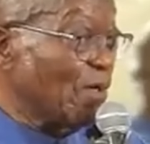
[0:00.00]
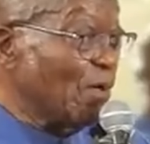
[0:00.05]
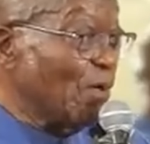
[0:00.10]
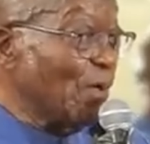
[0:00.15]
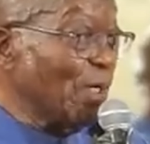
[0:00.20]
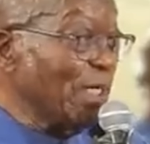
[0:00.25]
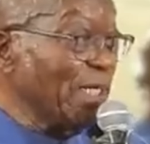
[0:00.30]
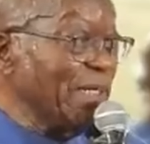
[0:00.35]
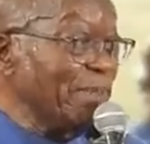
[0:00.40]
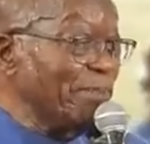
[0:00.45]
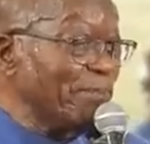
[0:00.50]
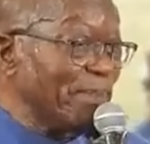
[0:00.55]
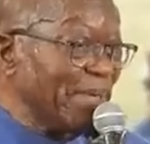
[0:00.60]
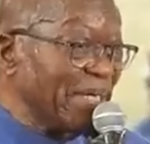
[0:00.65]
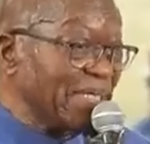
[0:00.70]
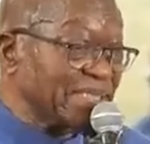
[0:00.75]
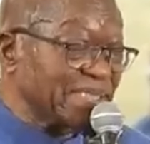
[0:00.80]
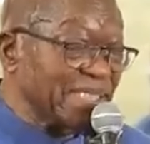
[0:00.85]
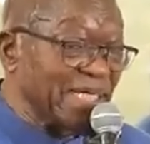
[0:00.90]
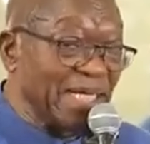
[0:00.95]
Only
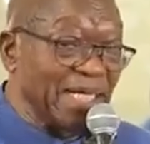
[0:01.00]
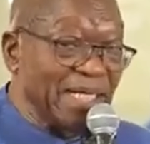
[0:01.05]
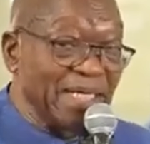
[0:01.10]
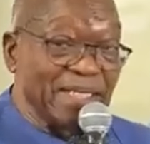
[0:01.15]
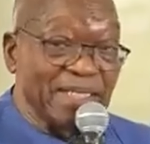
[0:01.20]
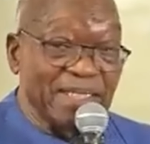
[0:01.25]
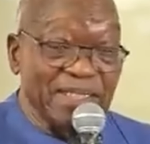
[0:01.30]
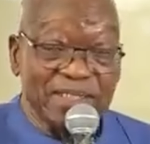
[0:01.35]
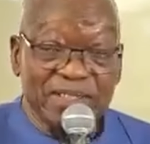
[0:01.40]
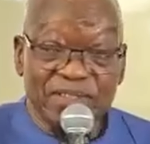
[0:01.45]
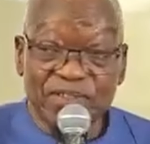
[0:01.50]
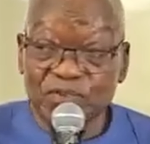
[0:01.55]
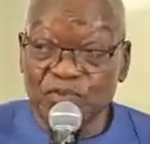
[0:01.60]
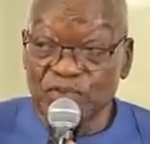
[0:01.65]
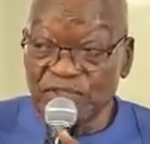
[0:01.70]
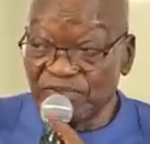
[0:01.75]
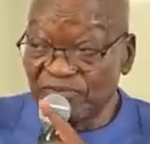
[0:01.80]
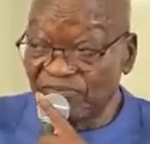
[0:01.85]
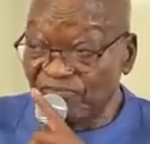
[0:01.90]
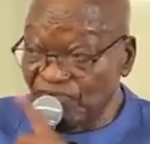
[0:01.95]
better to
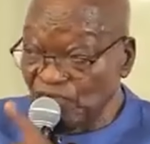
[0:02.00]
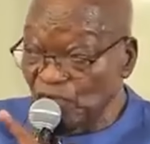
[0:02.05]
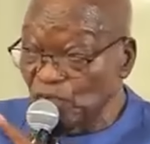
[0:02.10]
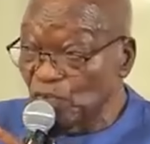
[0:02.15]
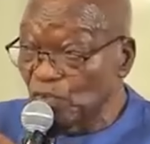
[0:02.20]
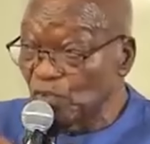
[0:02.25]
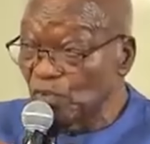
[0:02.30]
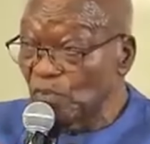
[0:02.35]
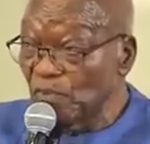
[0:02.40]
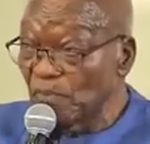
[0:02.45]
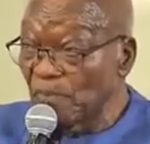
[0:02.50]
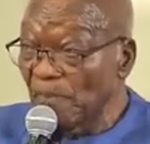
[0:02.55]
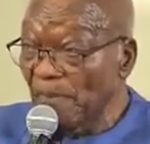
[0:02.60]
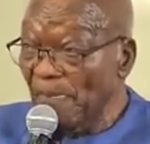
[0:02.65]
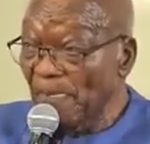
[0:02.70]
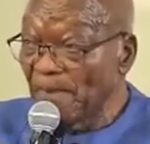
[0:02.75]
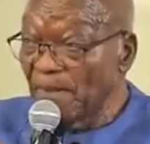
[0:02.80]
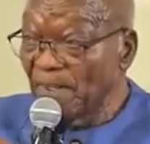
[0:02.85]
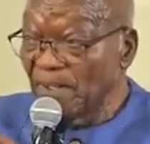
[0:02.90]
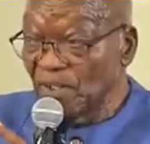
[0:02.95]
the few,
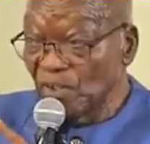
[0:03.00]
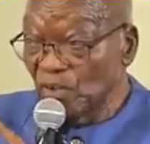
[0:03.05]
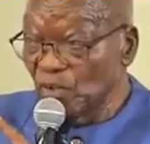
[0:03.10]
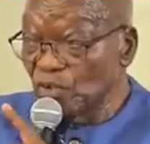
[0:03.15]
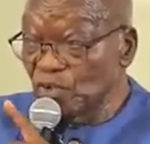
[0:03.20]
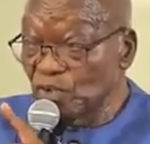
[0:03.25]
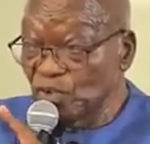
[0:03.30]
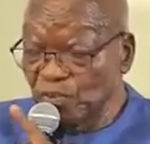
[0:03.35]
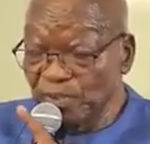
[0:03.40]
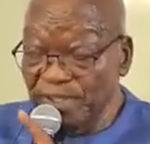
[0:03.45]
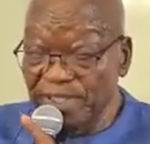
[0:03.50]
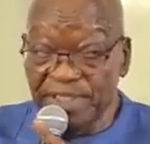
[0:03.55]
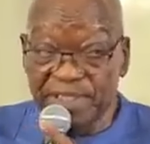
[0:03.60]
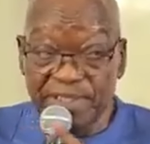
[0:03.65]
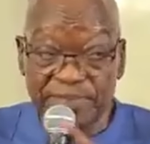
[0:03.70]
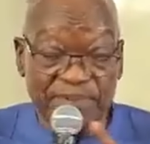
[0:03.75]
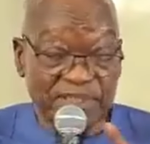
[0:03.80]
not we, the